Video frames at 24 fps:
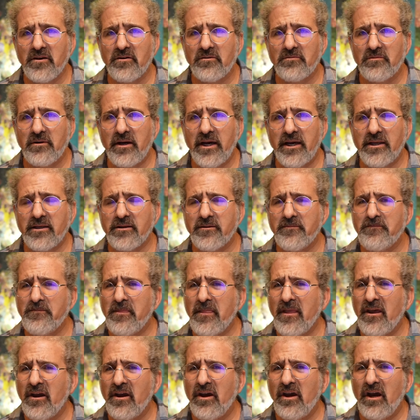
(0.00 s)
right?
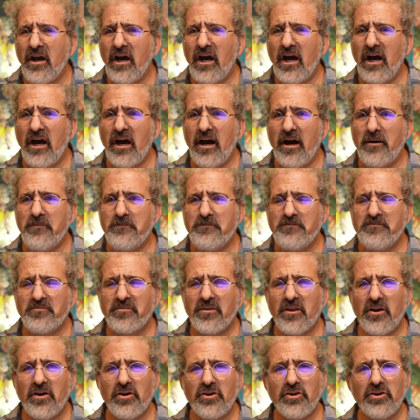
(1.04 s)

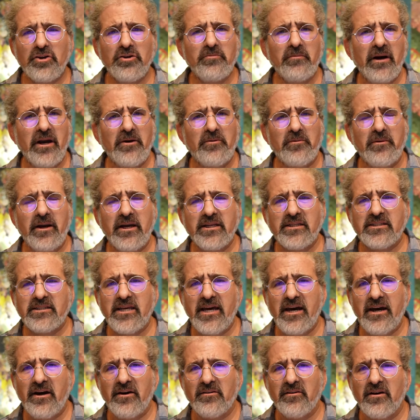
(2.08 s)
You might write
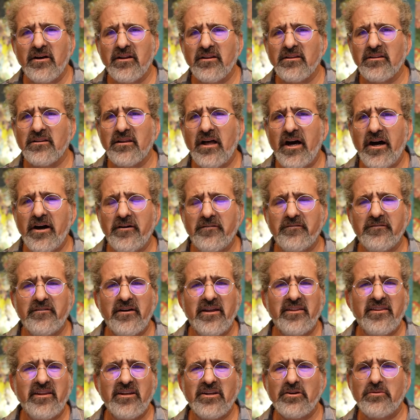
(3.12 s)
down love, and
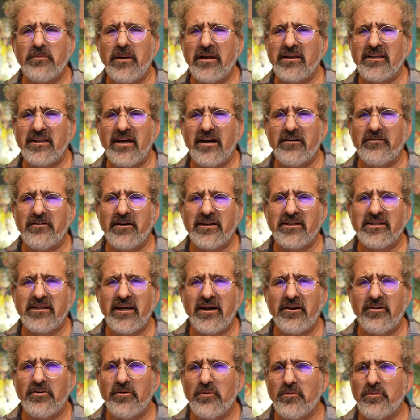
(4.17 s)
then you might write
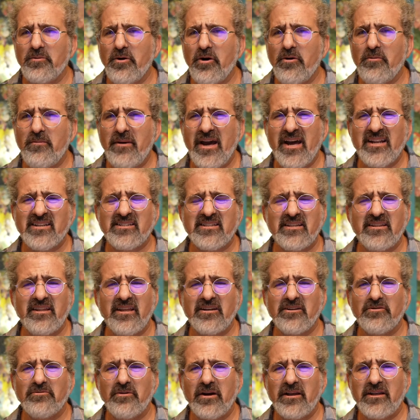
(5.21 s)
down romance, and then
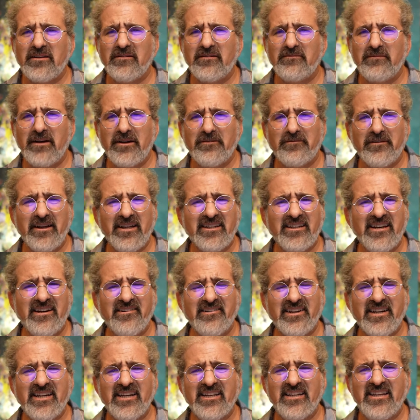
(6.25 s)
you might write down
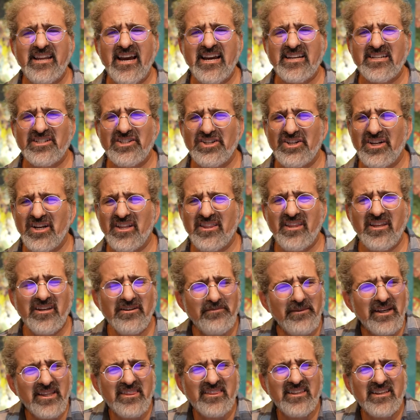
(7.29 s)
connection. And then you
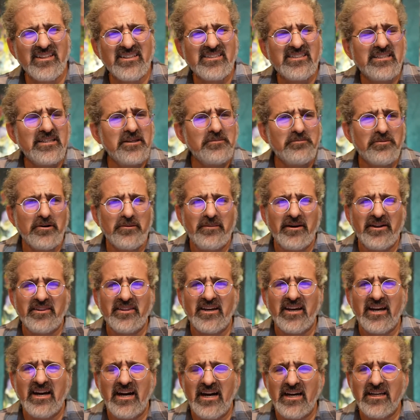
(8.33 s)
might think deeper about the
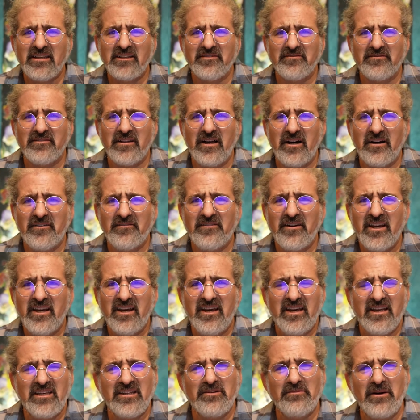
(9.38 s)
kind of love,
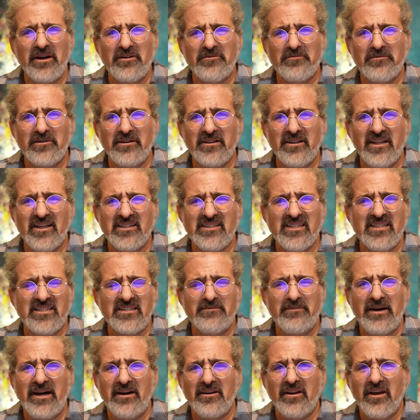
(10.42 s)
and you might realize it's
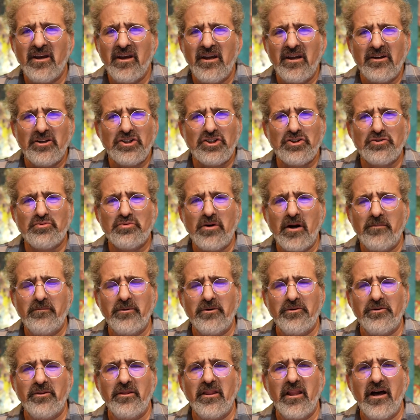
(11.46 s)
about
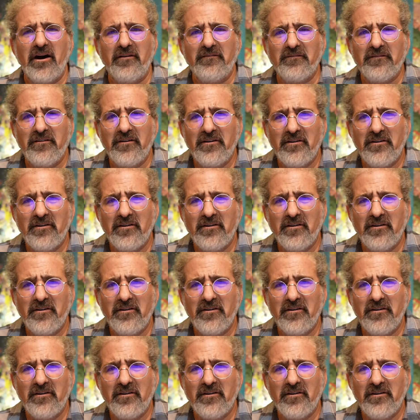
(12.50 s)
troubled love,